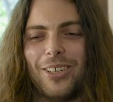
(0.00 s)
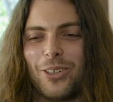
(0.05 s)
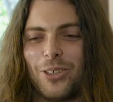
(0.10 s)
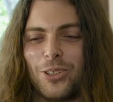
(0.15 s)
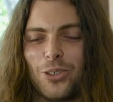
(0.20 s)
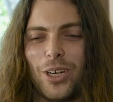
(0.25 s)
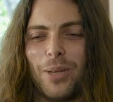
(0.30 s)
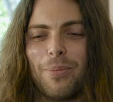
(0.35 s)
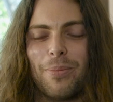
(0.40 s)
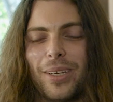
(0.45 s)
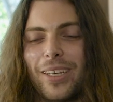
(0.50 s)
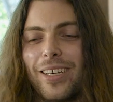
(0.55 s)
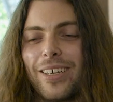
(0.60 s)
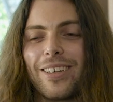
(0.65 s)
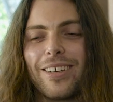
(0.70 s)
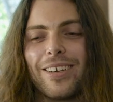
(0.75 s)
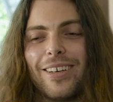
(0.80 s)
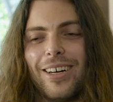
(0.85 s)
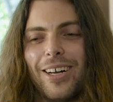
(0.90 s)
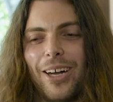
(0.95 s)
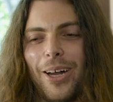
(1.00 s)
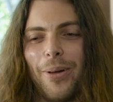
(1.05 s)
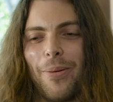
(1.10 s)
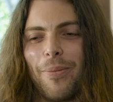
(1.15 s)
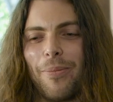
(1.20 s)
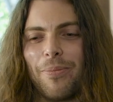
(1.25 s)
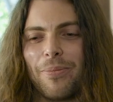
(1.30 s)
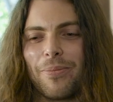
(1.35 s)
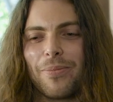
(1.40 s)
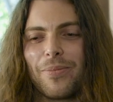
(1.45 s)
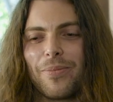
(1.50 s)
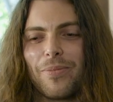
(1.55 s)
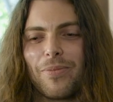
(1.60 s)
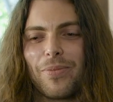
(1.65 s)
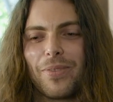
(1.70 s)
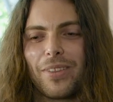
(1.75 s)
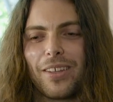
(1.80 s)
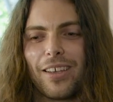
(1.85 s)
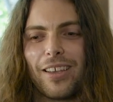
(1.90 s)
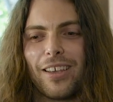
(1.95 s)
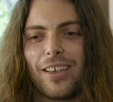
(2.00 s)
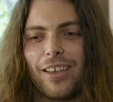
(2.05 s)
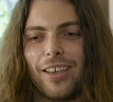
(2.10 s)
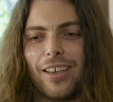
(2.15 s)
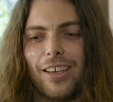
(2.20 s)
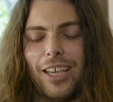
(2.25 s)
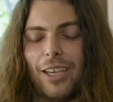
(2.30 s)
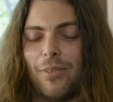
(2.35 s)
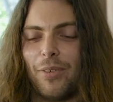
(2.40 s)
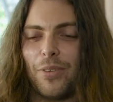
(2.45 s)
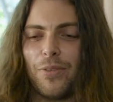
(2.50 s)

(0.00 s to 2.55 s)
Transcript: dream big. Even